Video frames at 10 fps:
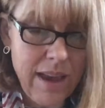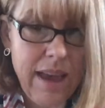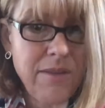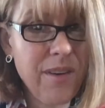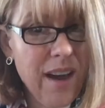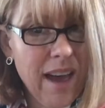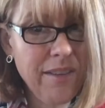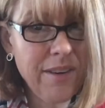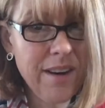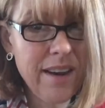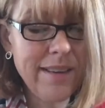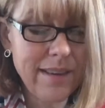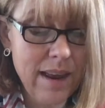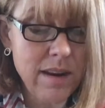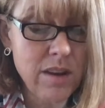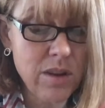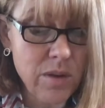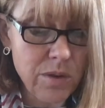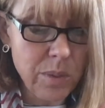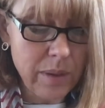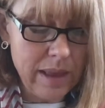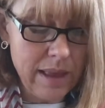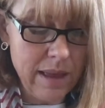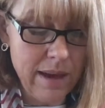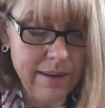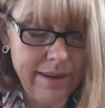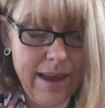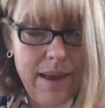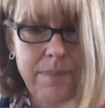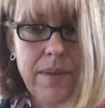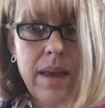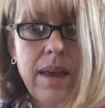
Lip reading: and forever is an unusually long time,